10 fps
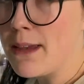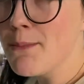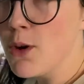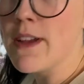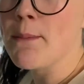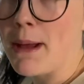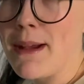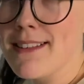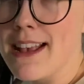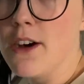move it by
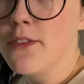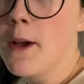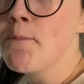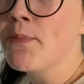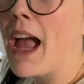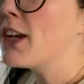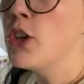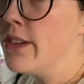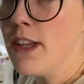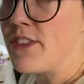myself. I
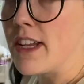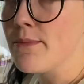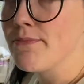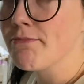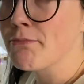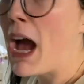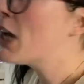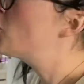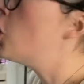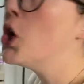couldn't lift it. I
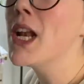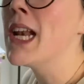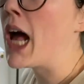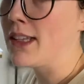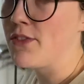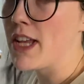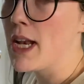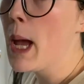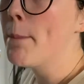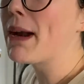could not lift it,
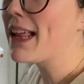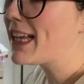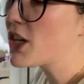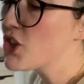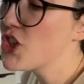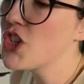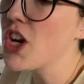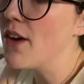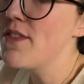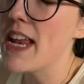but I like
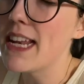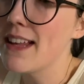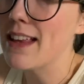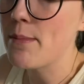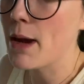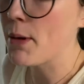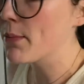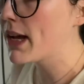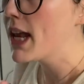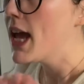shoved it inside my
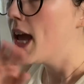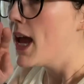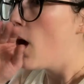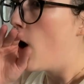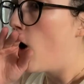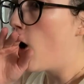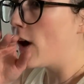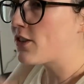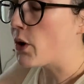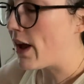apartment. Ooh,
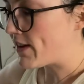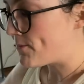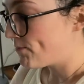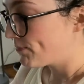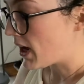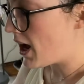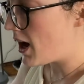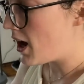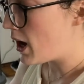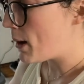it's so heavy.
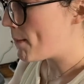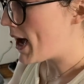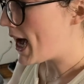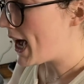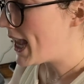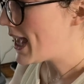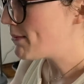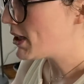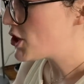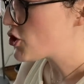I
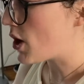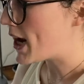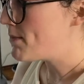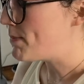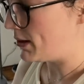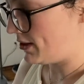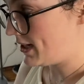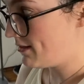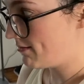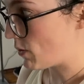am gonna try and build
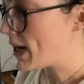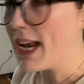it right